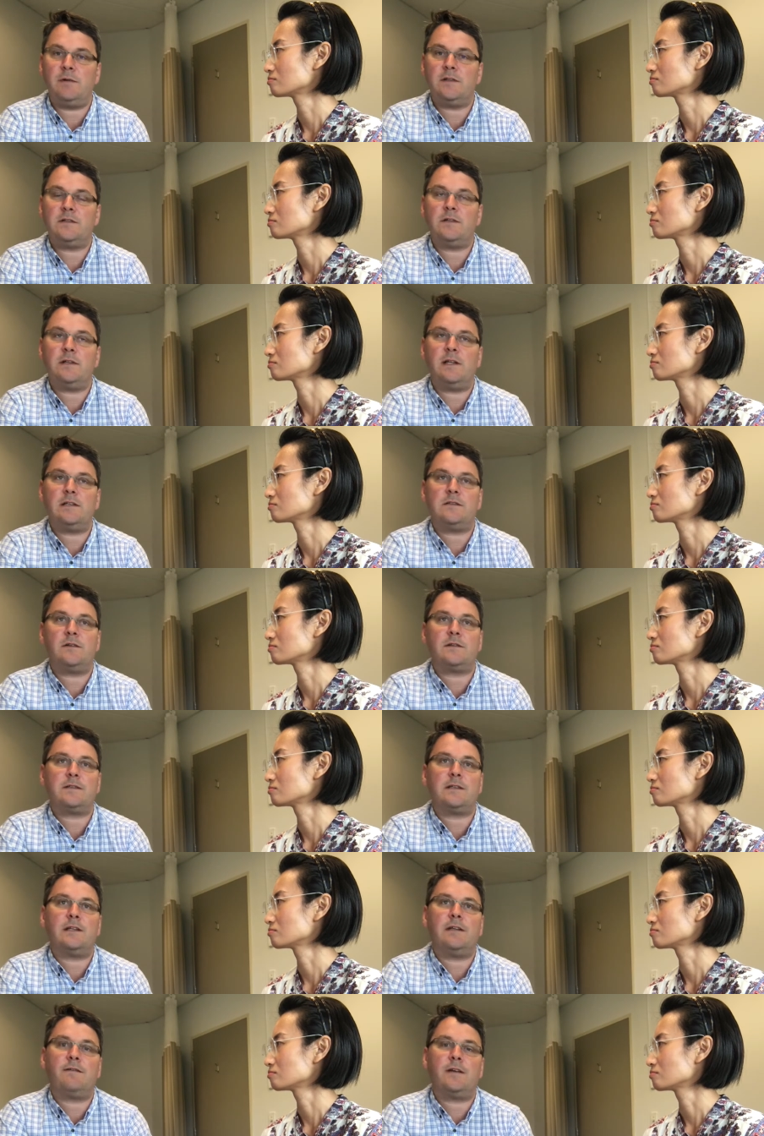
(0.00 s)
Speaker 1: but certainly it's not
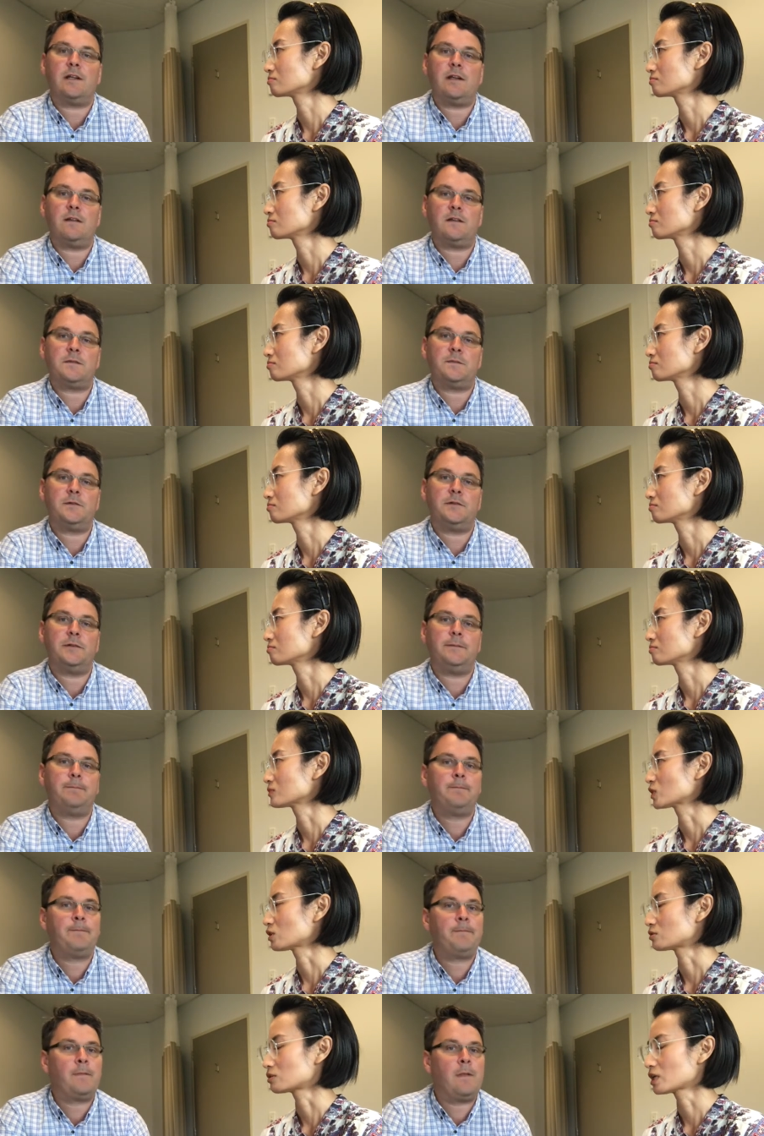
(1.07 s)
significant at this point.
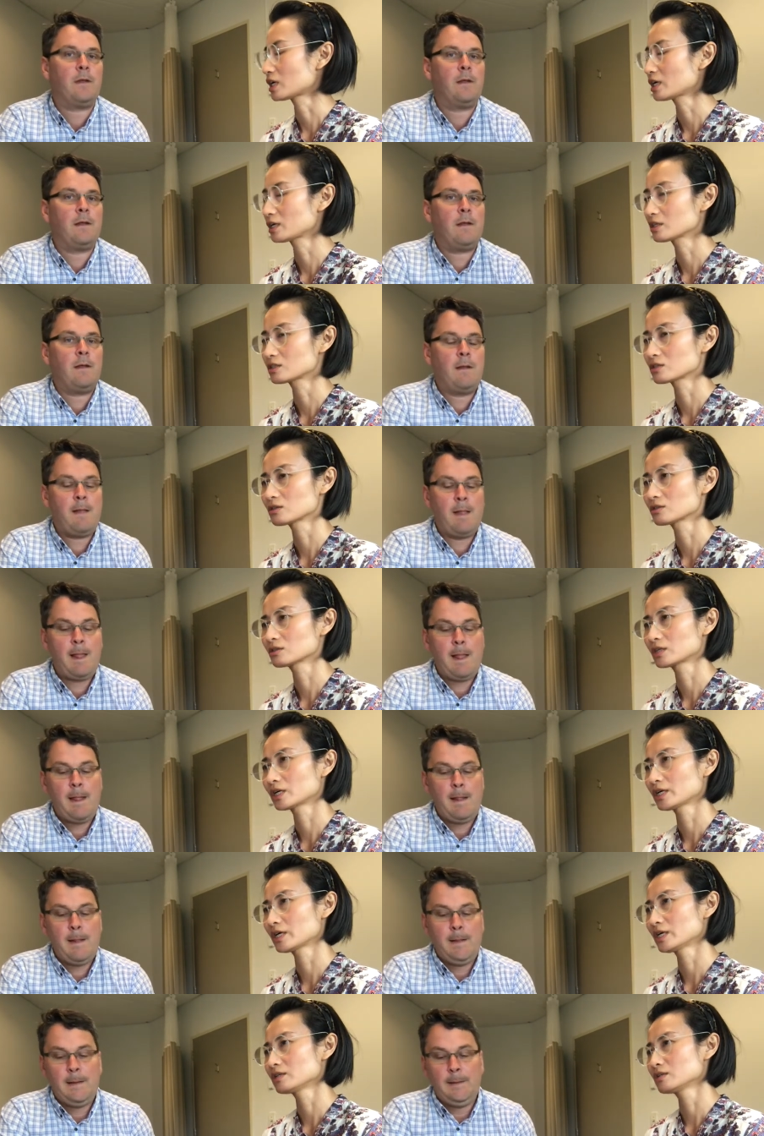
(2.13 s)
Speaker 2: Right,
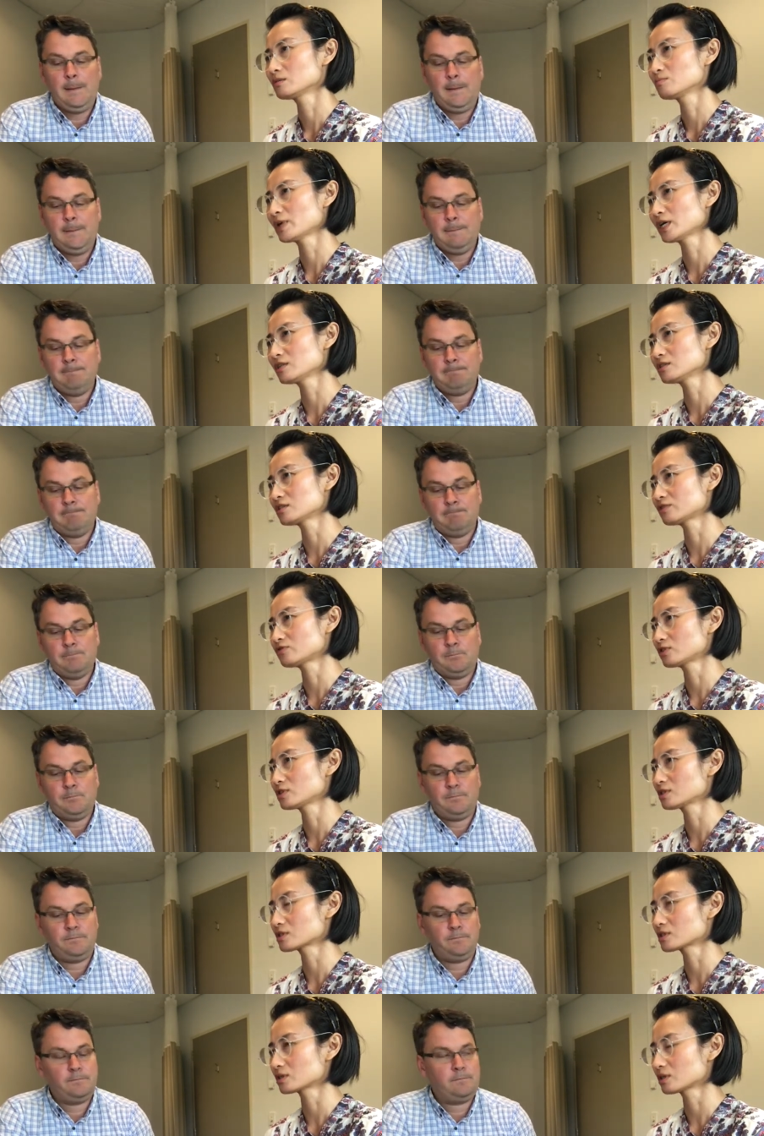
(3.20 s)
okay. And the main
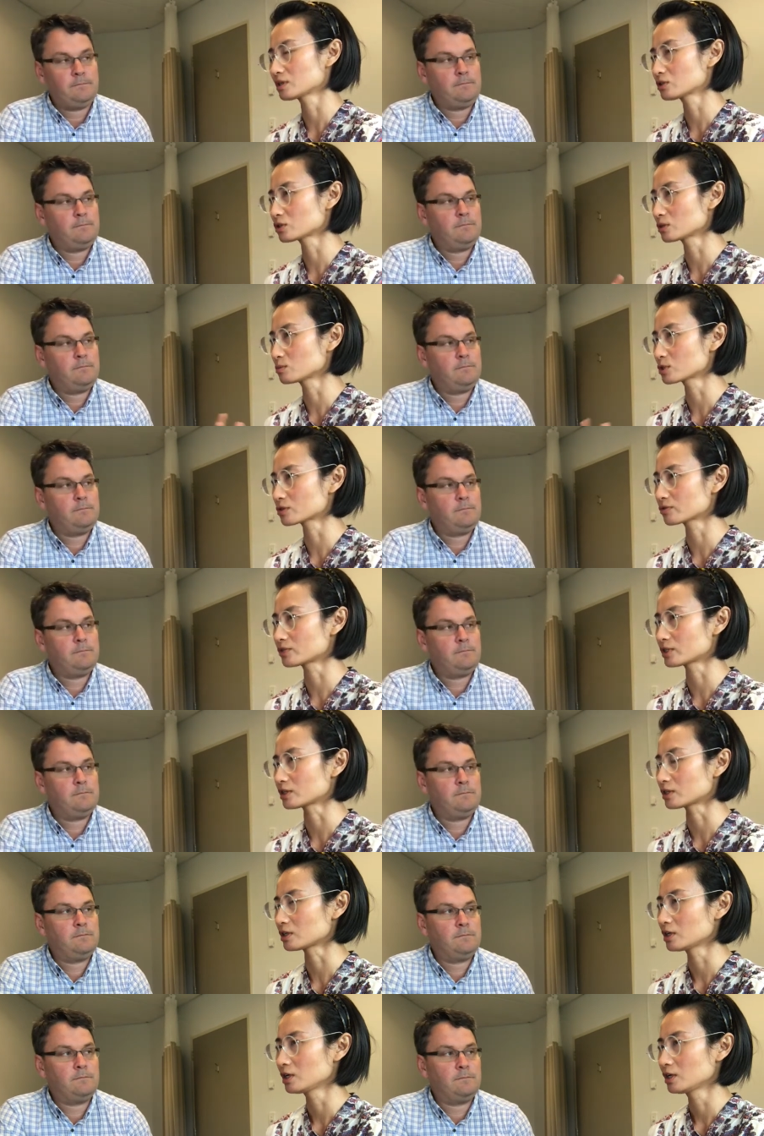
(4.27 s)
difference in terms of
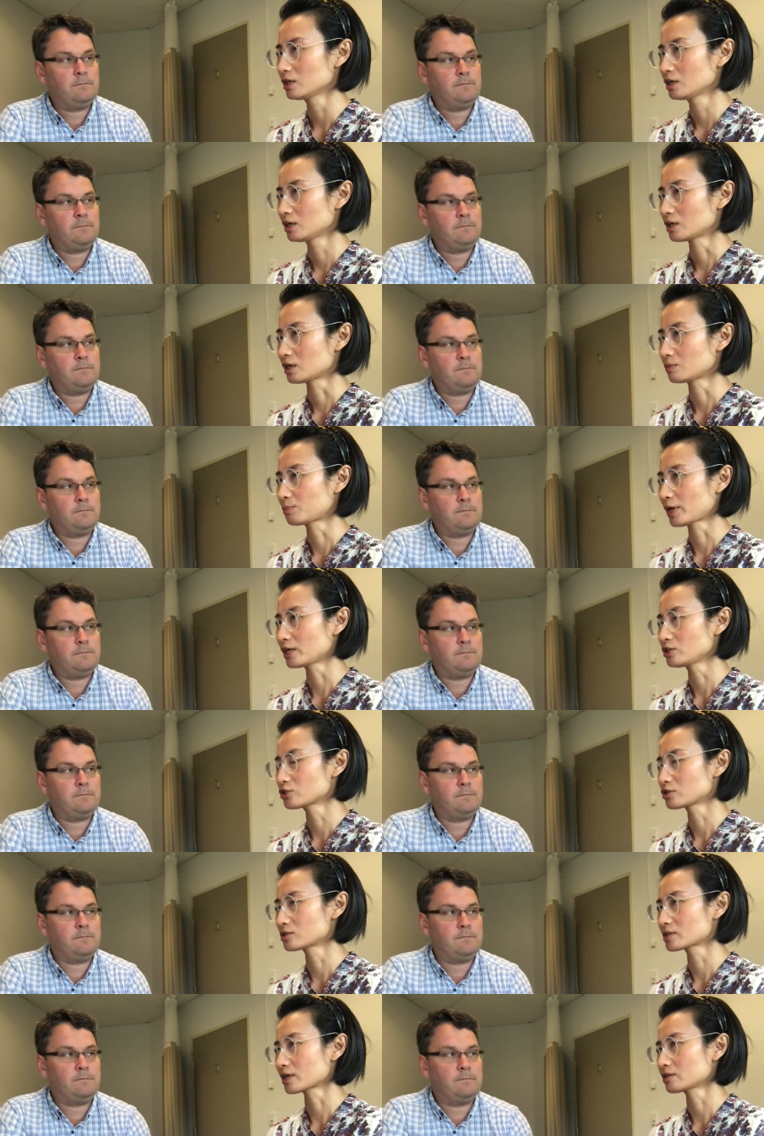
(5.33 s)
the uh,
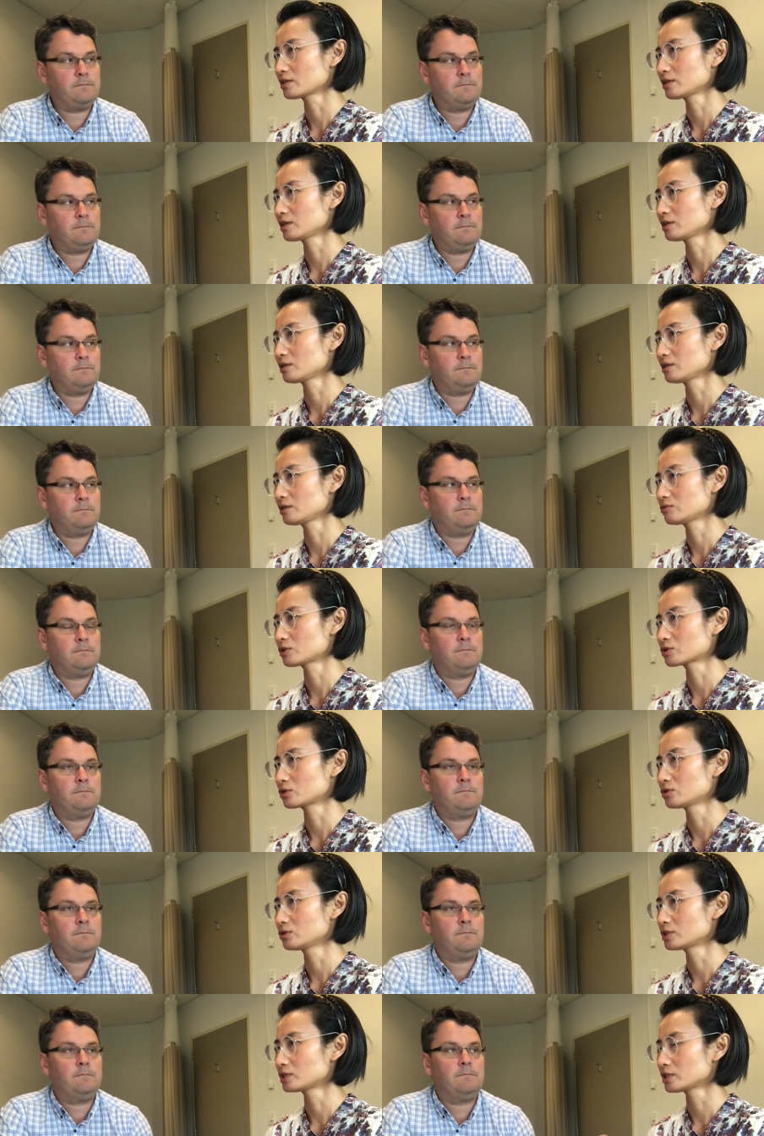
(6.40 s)
patients that they
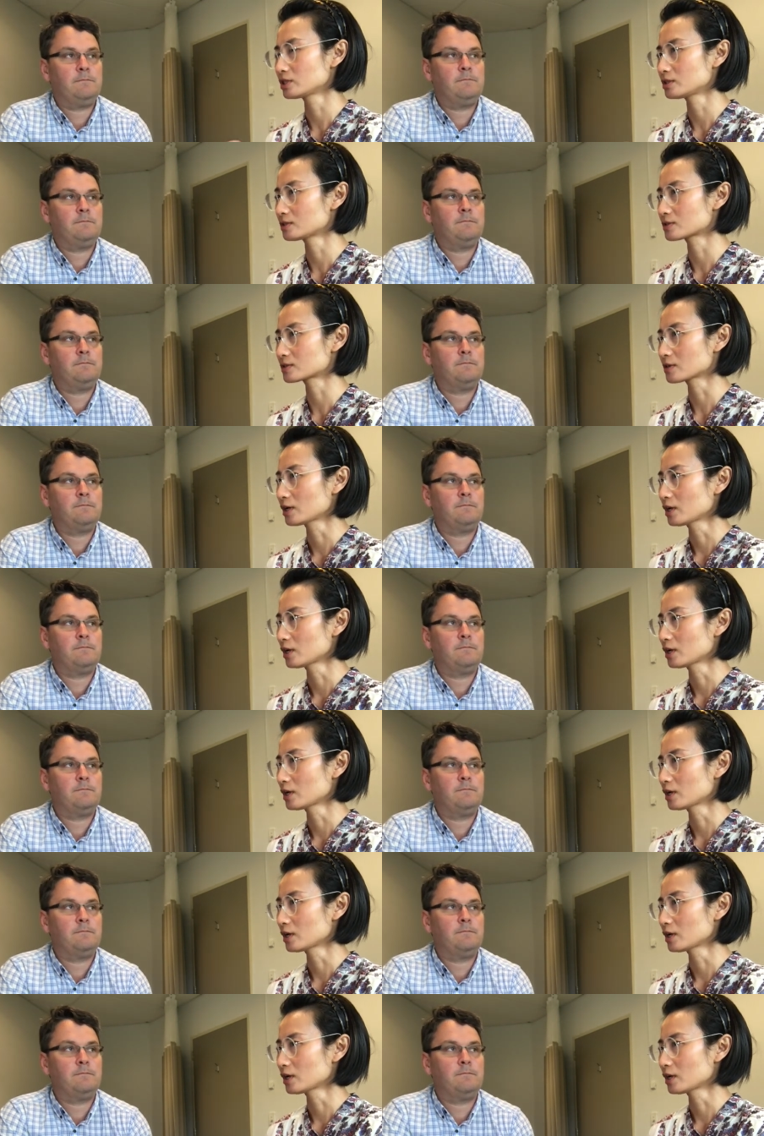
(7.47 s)
recruited is